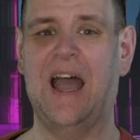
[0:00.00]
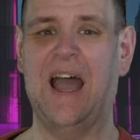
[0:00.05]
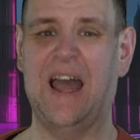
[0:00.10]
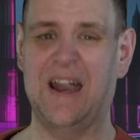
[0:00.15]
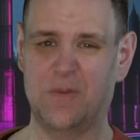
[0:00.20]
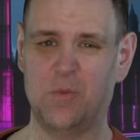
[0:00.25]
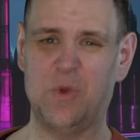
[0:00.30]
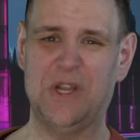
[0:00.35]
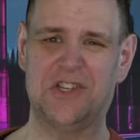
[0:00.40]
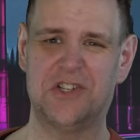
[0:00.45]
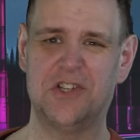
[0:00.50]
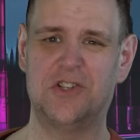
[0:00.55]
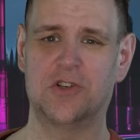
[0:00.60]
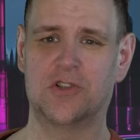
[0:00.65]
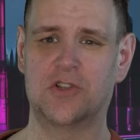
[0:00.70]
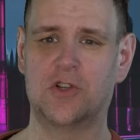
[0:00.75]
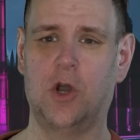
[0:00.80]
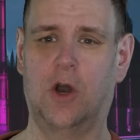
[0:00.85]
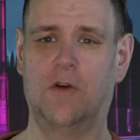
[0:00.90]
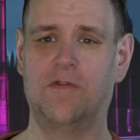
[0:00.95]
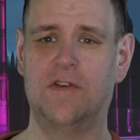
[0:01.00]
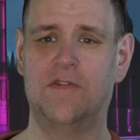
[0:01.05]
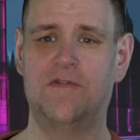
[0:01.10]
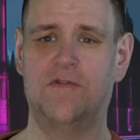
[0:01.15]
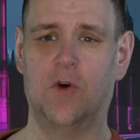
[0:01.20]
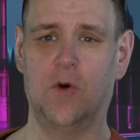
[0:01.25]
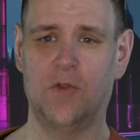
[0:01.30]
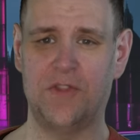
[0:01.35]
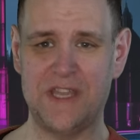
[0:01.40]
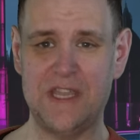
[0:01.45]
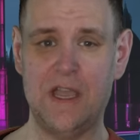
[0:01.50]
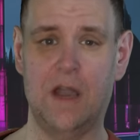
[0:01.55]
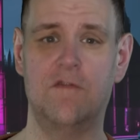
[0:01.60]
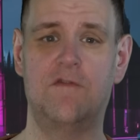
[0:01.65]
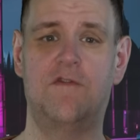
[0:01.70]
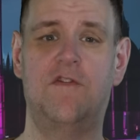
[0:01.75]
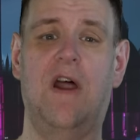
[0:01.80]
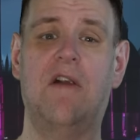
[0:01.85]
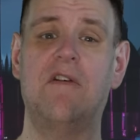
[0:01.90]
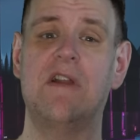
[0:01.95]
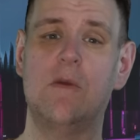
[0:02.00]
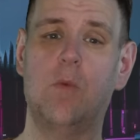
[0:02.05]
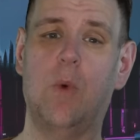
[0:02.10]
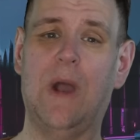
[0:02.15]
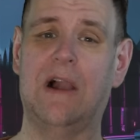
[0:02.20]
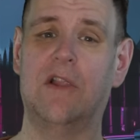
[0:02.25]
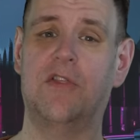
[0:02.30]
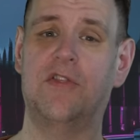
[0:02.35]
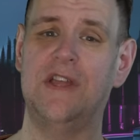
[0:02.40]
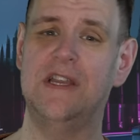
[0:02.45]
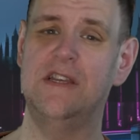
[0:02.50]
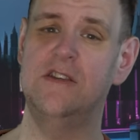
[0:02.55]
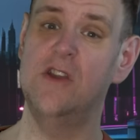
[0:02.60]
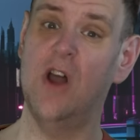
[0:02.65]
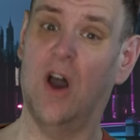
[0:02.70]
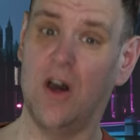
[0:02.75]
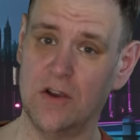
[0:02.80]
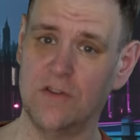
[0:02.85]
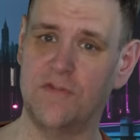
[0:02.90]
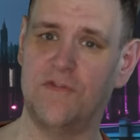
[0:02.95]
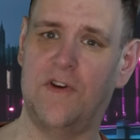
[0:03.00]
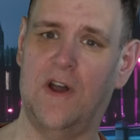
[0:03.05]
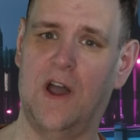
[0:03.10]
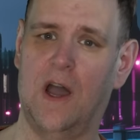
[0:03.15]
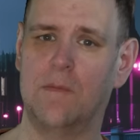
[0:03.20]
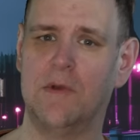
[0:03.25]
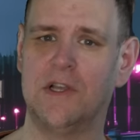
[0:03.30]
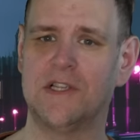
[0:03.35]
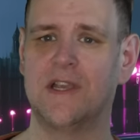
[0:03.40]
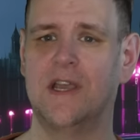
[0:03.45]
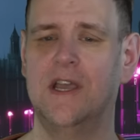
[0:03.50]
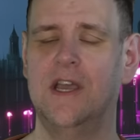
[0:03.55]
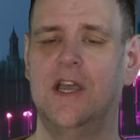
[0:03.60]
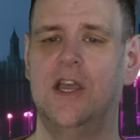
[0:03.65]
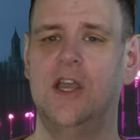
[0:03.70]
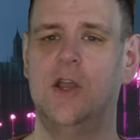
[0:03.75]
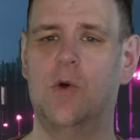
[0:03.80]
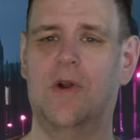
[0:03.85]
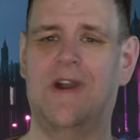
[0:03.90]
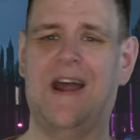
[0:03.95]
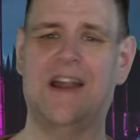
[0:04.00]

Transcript: and which are just cover for the very wealthy non-farmers who are